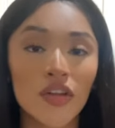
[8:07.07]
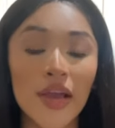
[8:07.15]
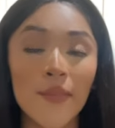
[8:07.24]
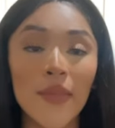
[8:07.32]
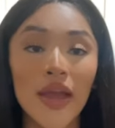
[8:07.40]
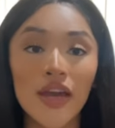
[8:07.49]

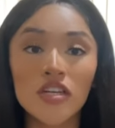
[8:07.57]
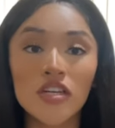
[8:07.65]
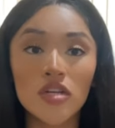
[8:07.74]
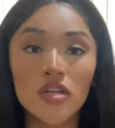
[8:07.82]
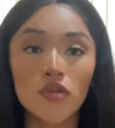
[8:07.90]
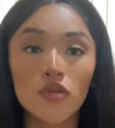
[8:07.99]
Like, my
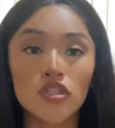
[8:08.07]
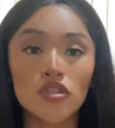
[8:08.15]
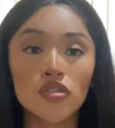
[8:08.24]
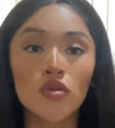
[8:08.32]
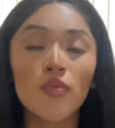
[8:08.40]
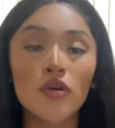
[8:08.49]
energy was
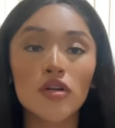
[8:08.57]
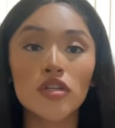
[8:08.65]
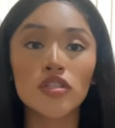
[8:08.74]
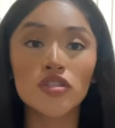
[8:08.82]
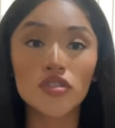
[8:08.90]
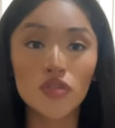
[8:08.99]
super,
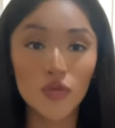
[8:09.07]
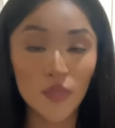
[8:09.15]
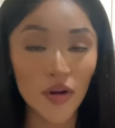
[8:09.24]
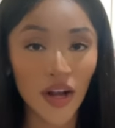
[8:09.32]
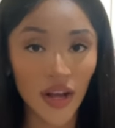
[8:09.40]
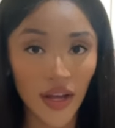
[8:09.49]

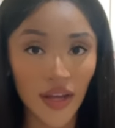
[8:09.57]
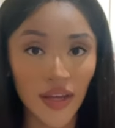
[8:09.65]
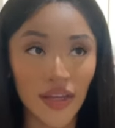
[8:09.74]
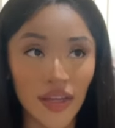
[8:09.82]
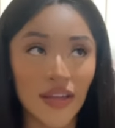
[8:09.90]
super high.